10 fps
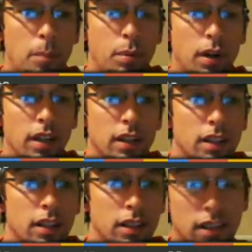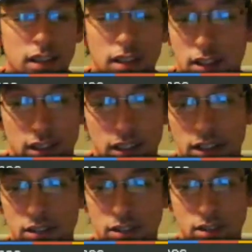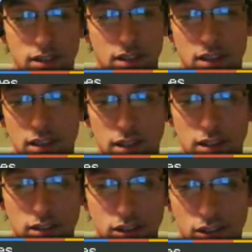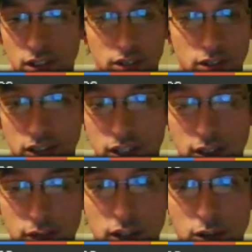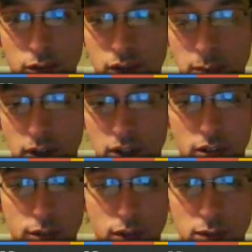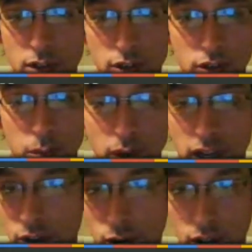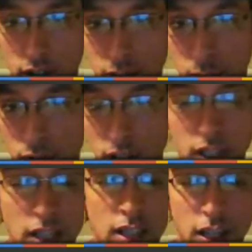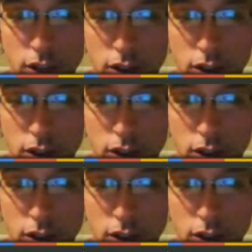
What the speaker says: but it's good enough. I don't find myself ever using Pandora anymore. I